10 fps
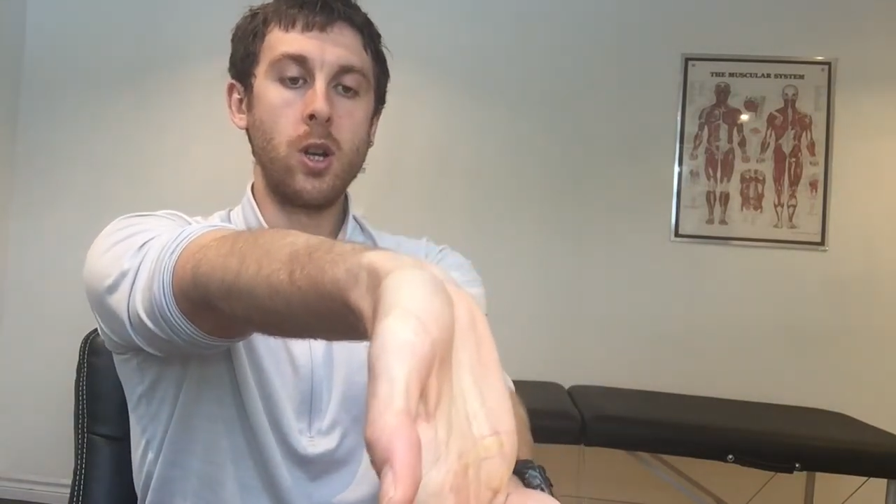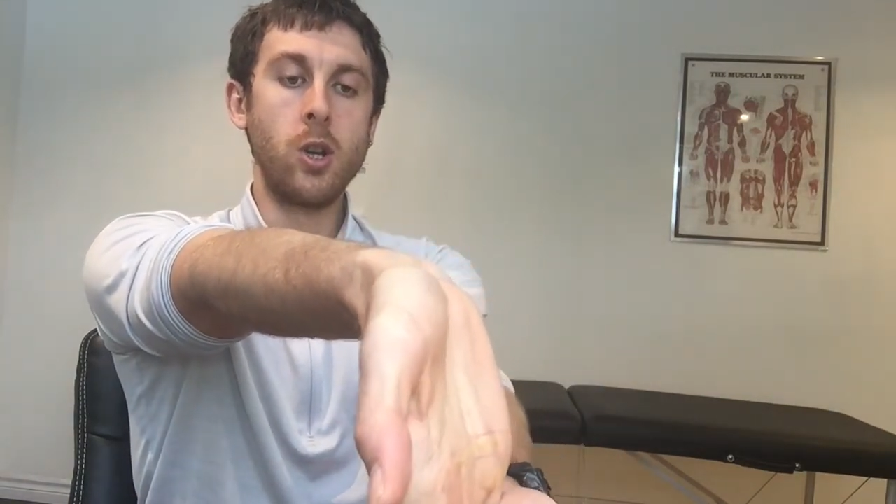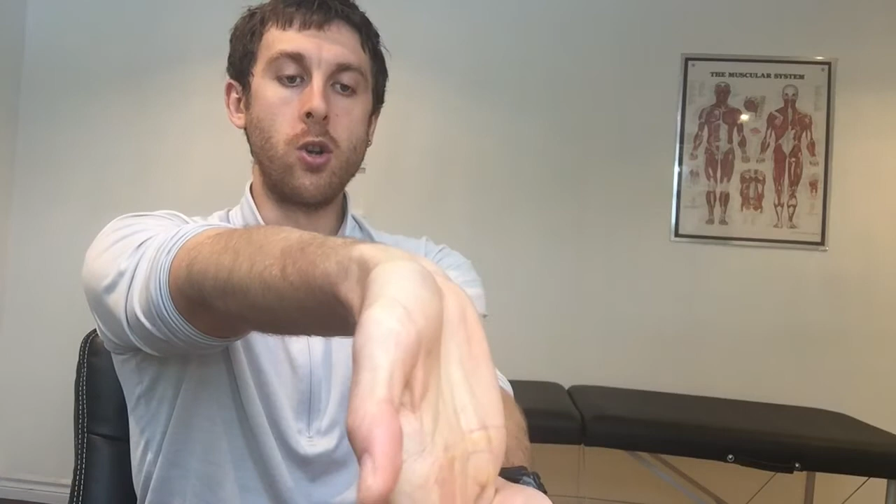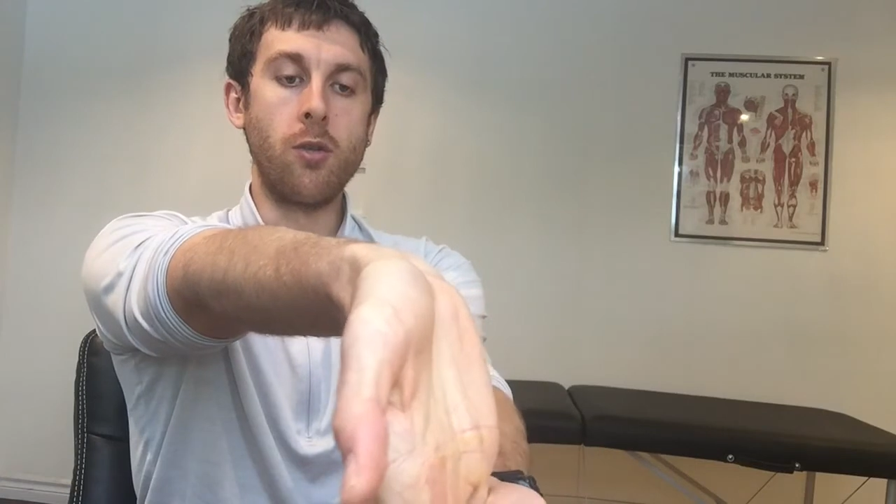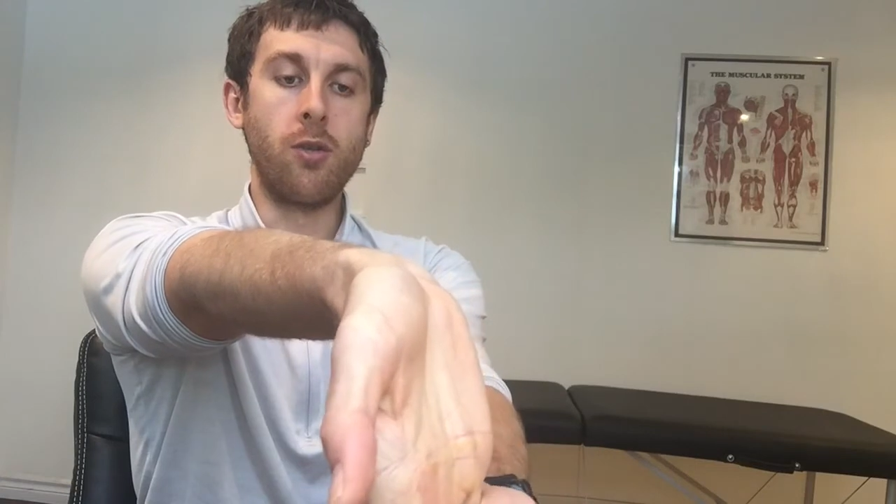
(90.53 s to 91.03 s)

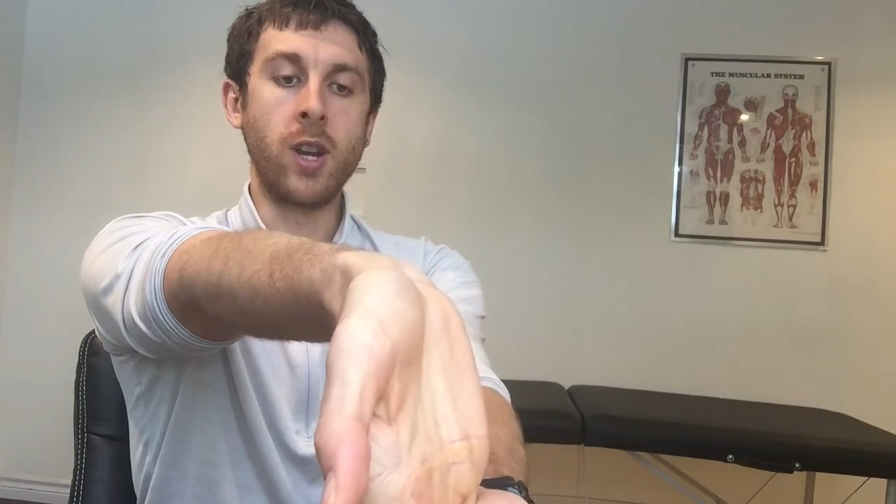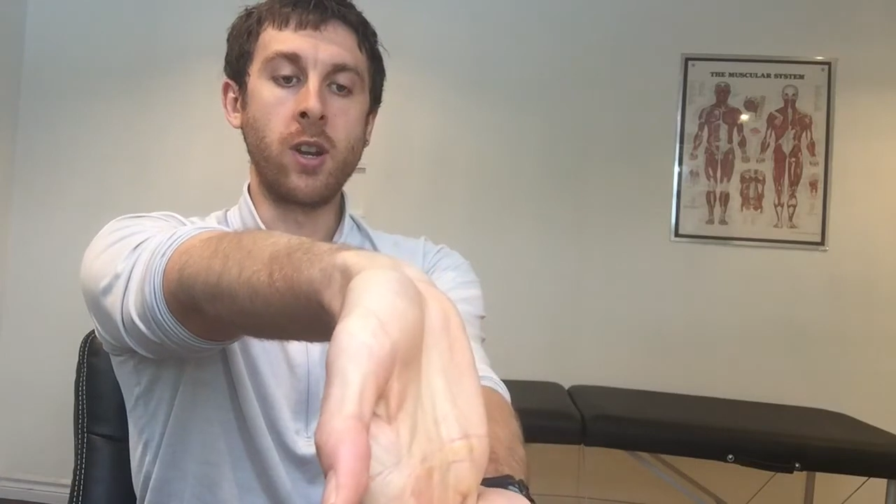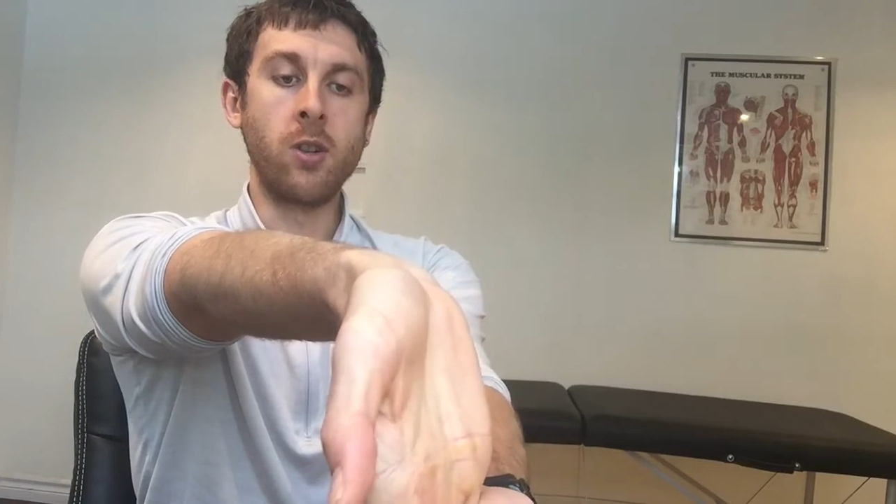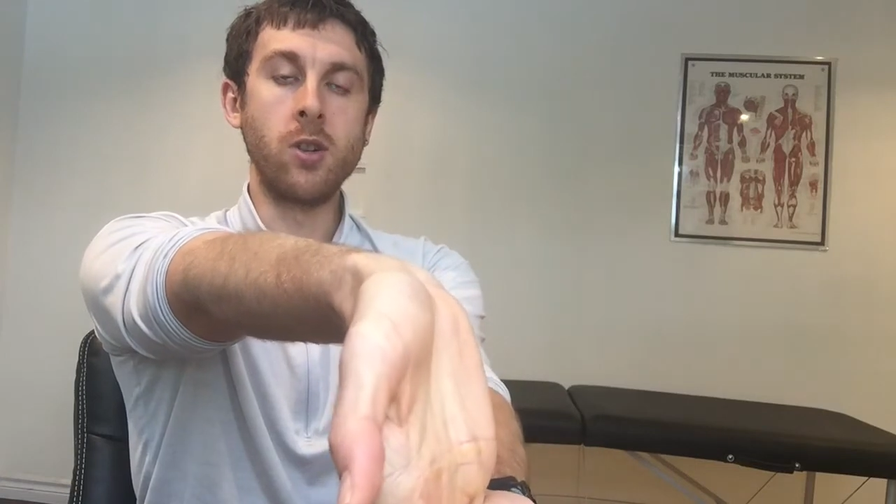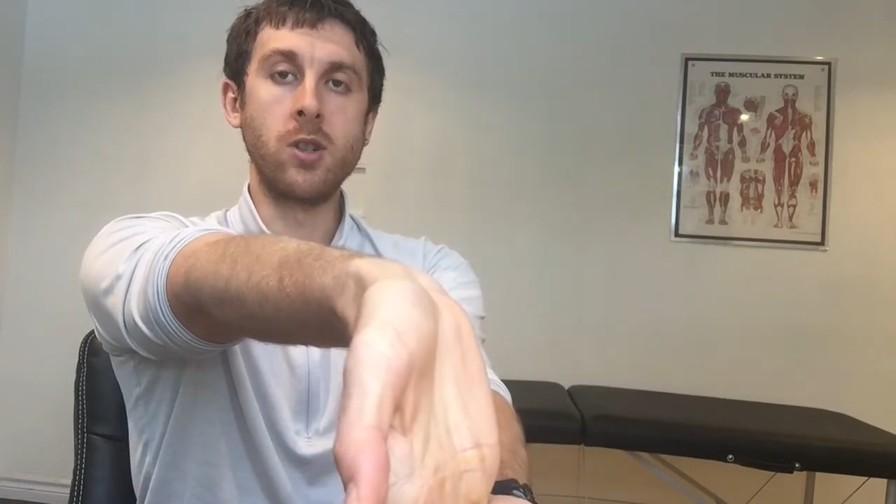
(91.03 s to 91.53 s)
your
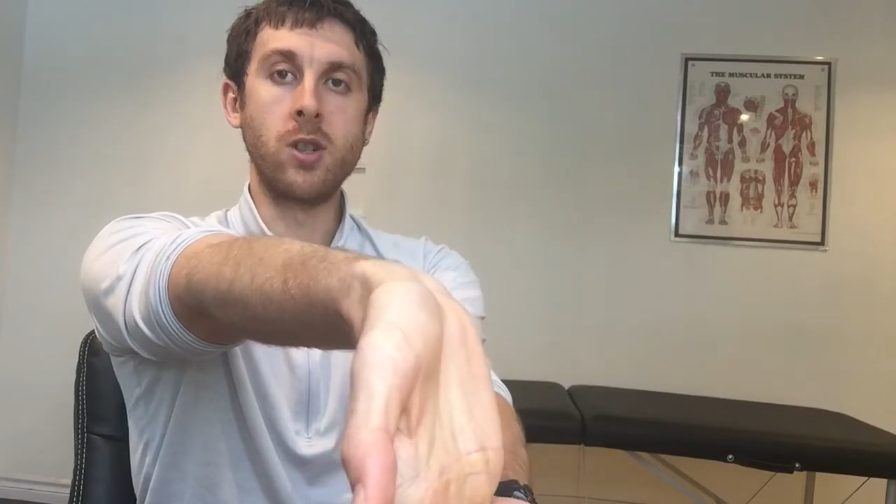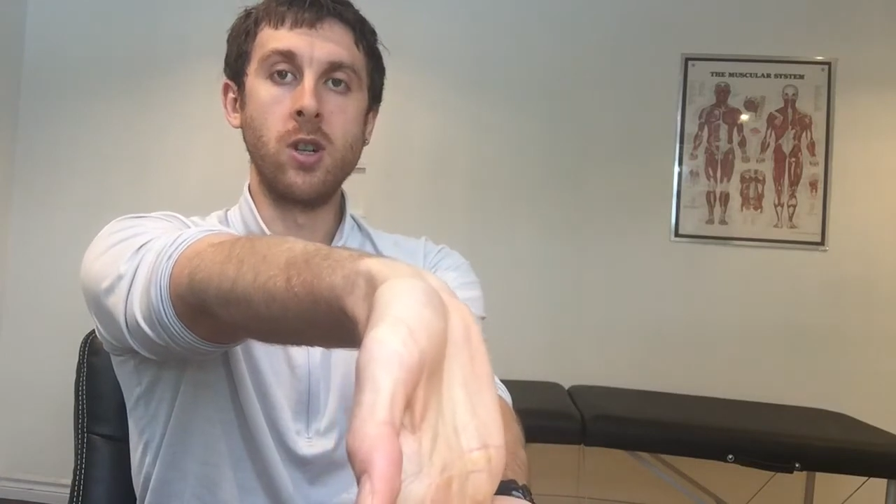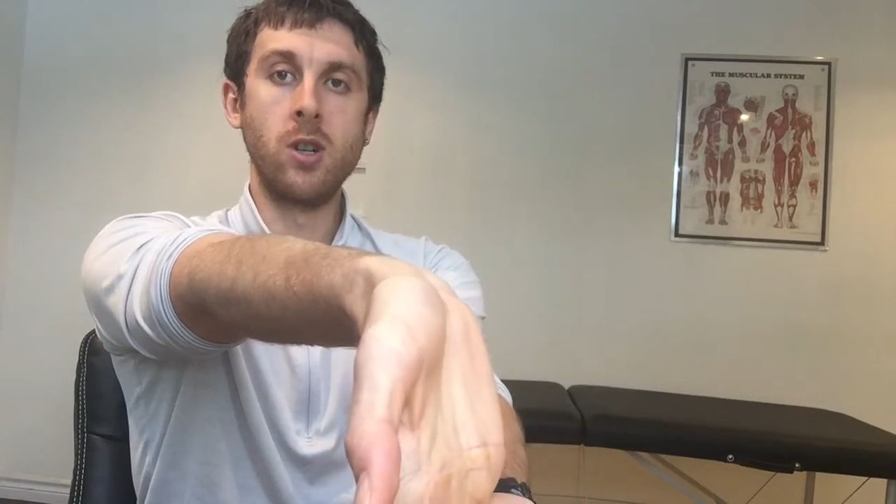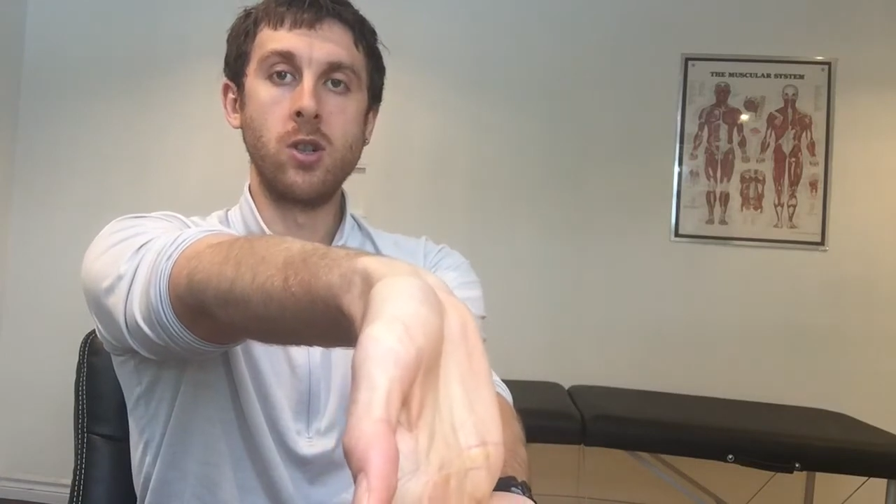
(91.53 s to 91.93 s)
fingers